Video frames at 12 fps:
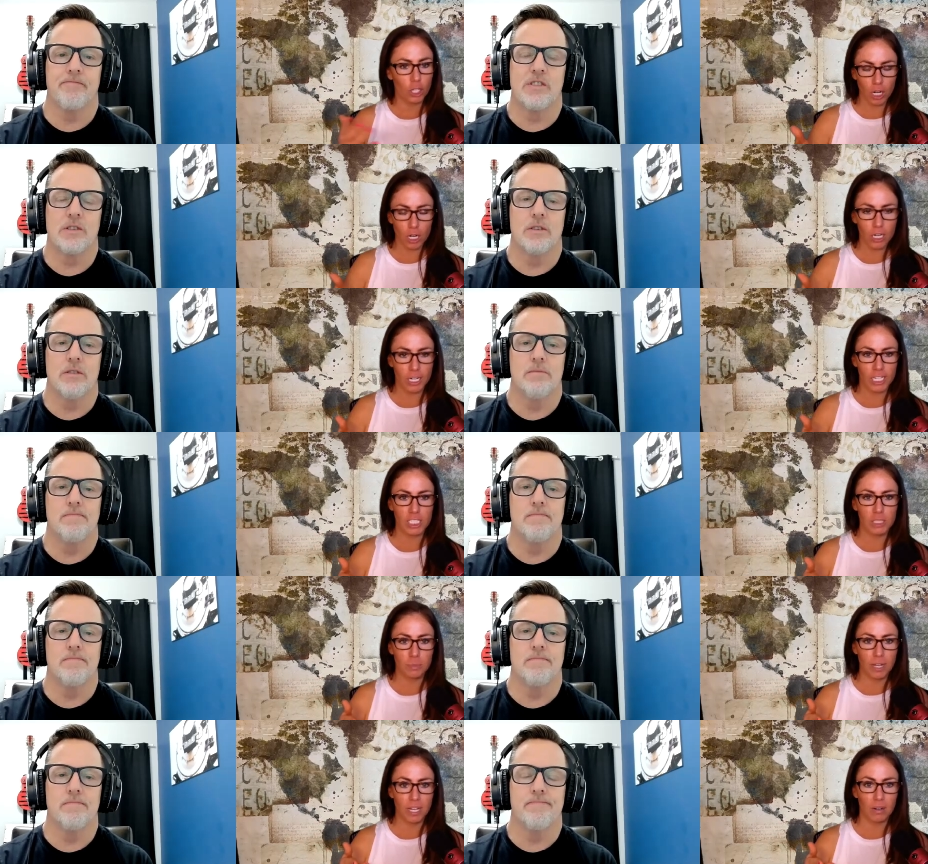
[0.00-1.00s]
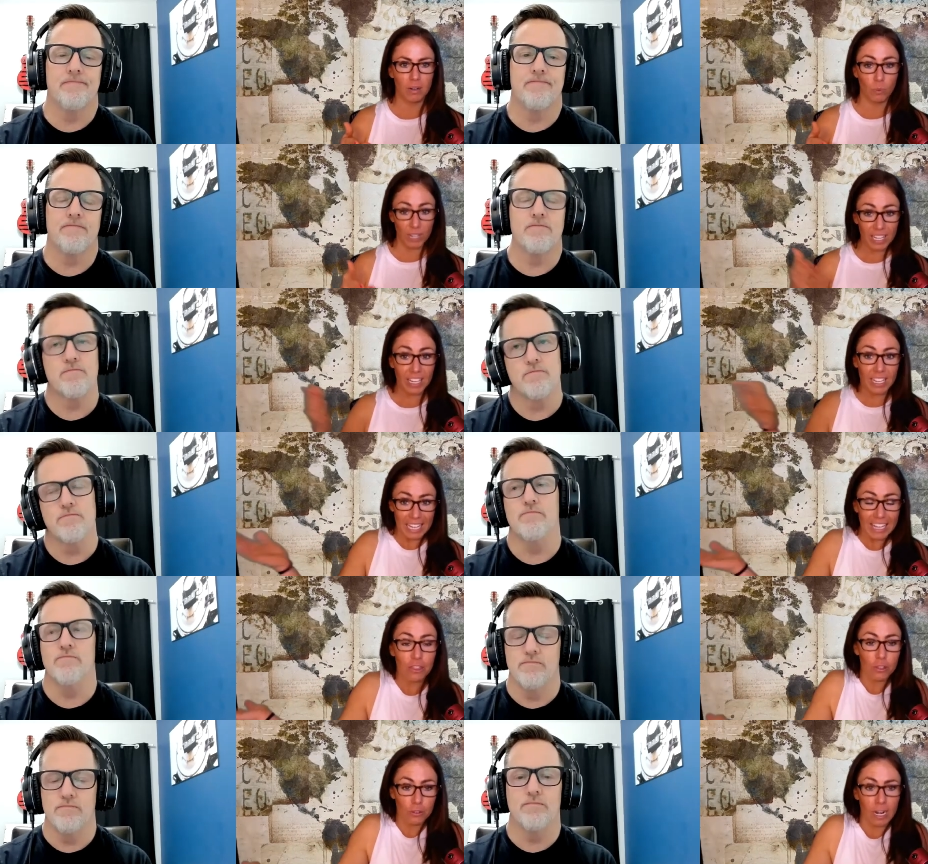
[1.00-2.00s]
Speaker 1: courage, but we
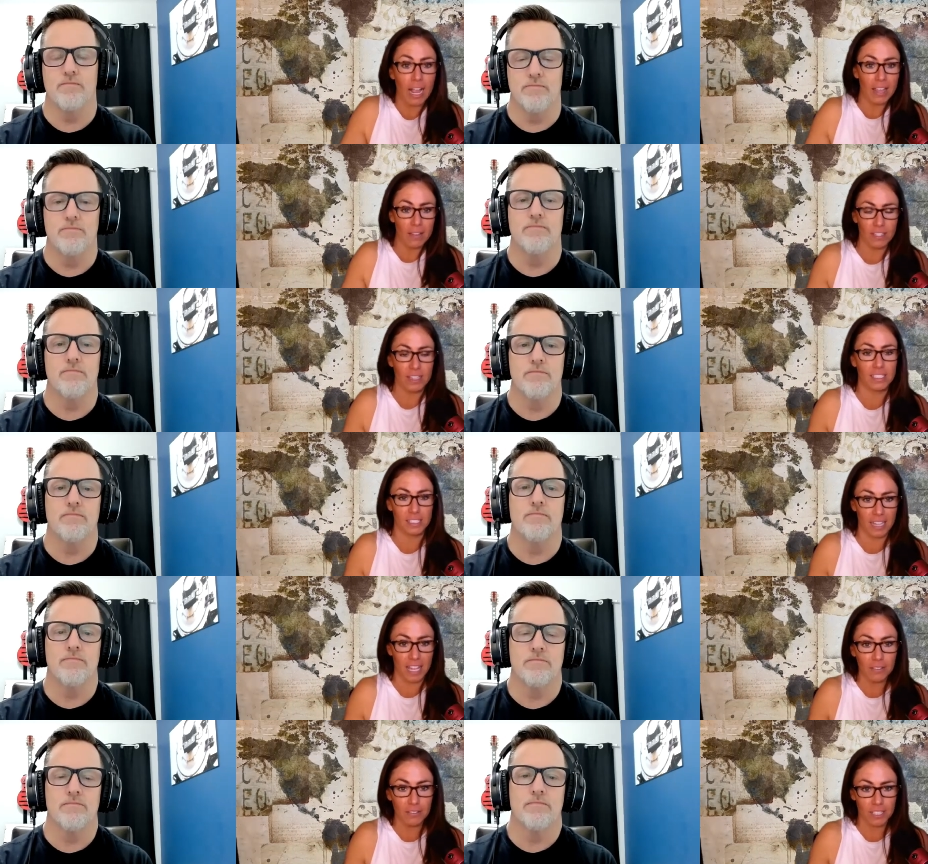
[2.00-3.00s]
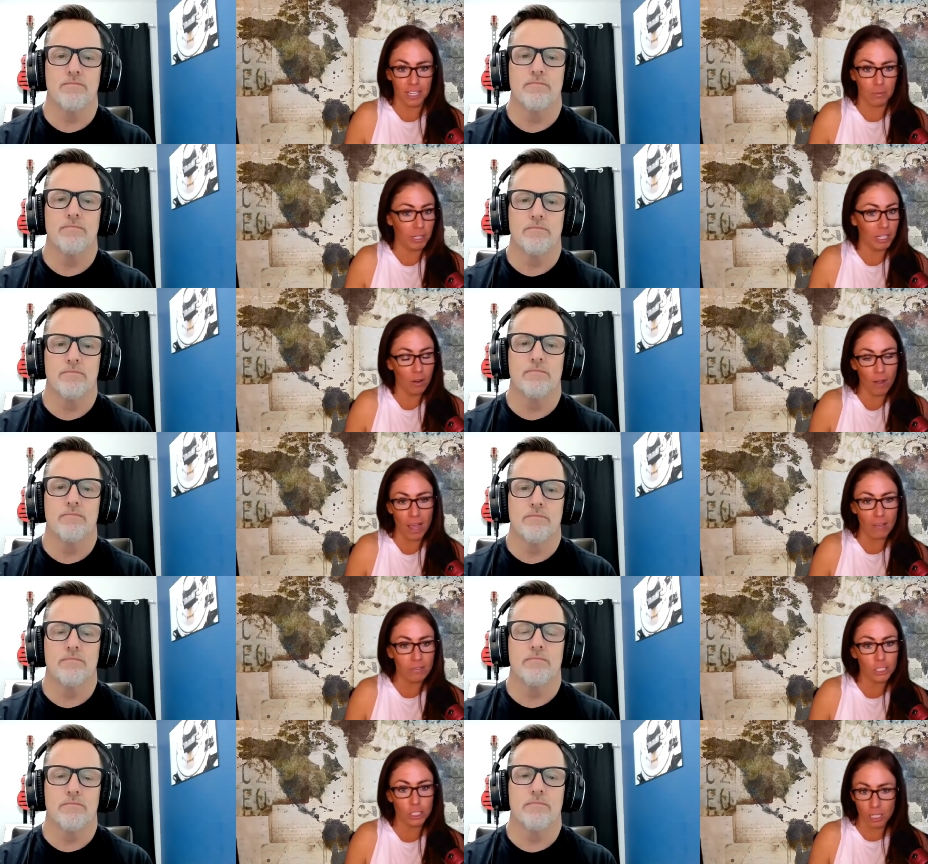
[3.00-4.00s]
can thrive in this lifetime. We don't have
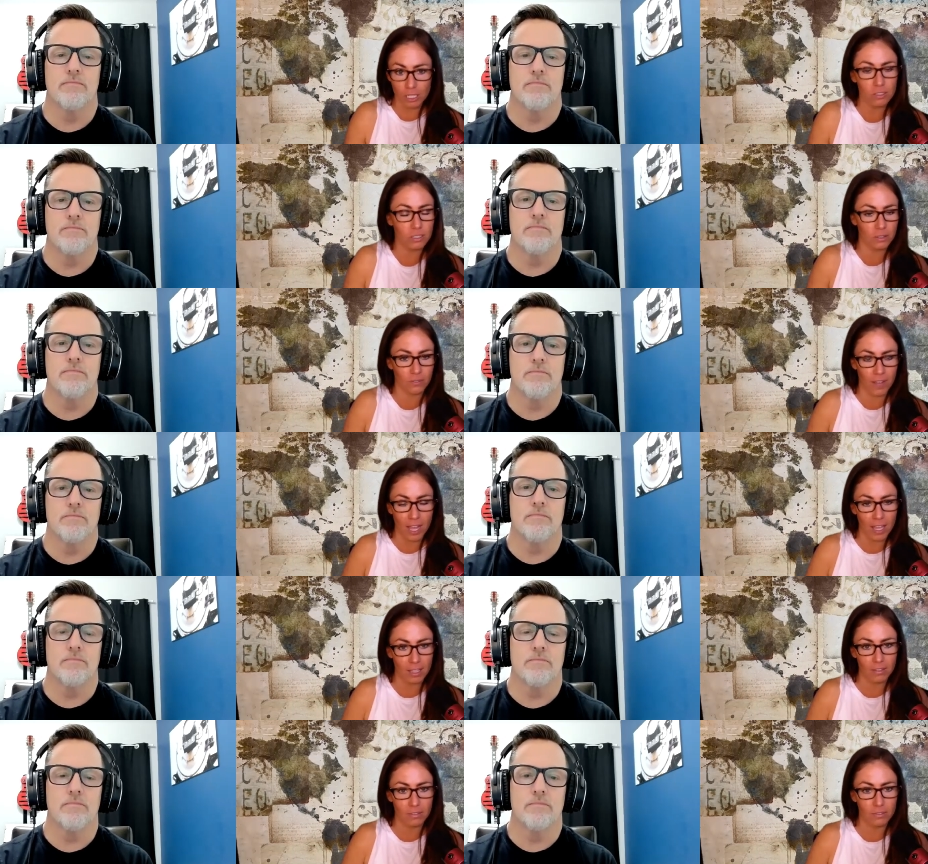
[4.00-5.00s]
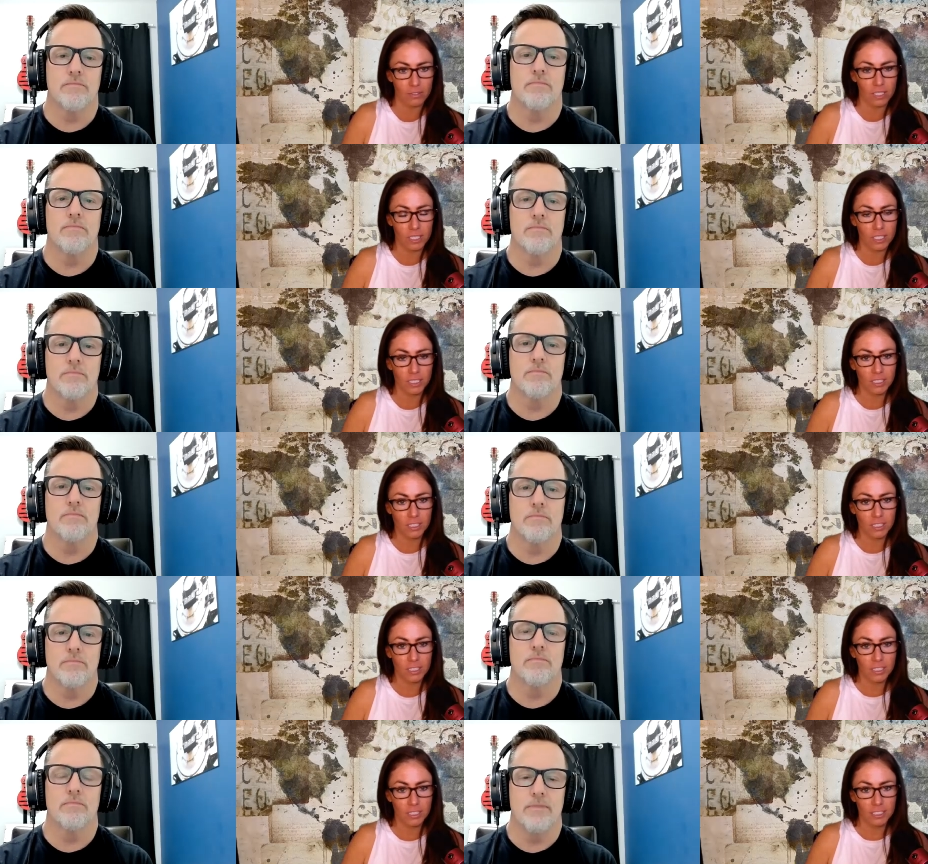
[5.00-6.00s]
to just survive.
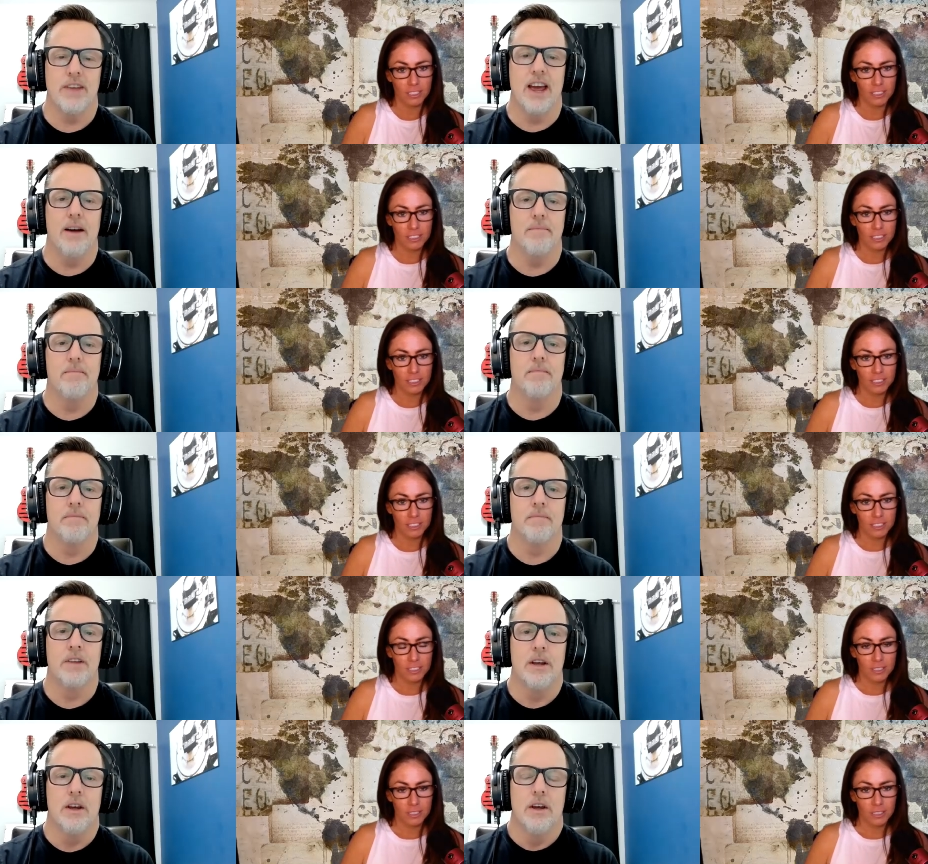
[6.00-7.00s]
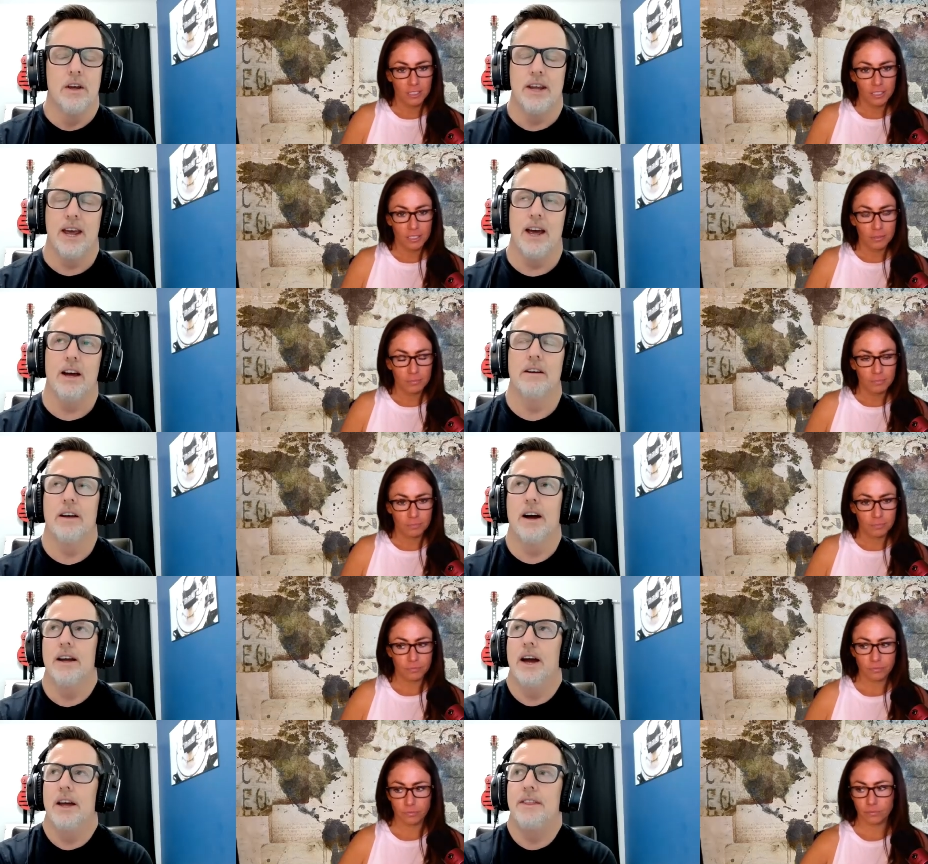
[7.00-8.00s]
Speaker 2: Yeah. Yeah, I,
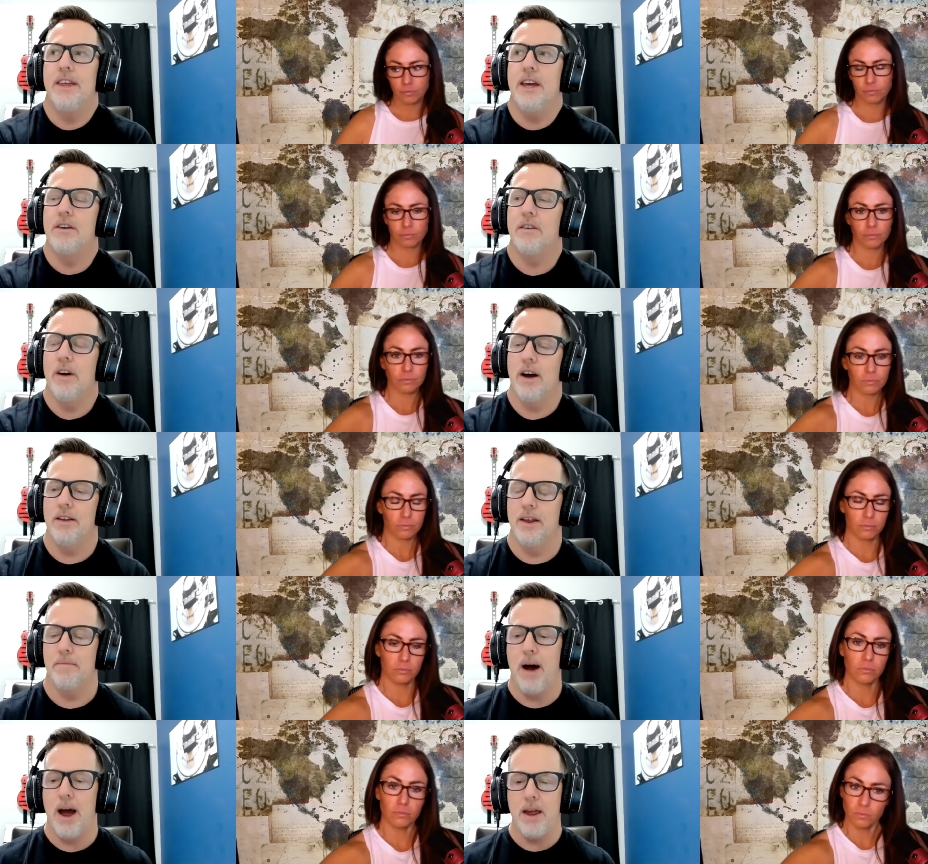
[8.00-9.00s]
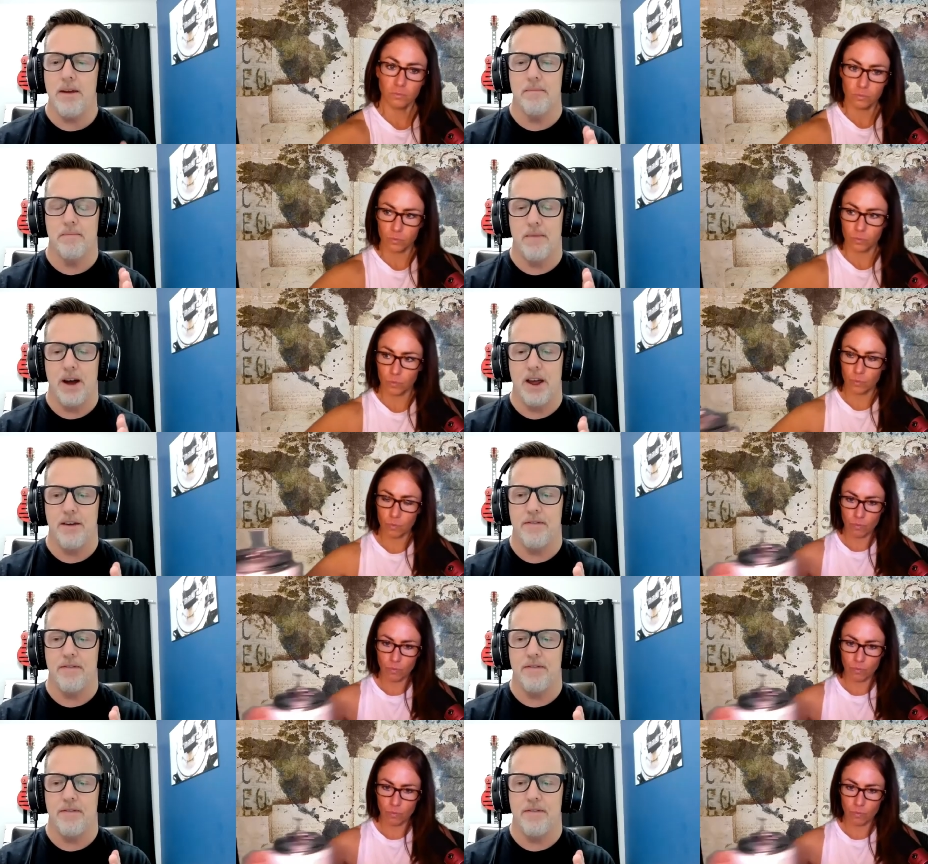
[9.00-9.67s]
I think, and my my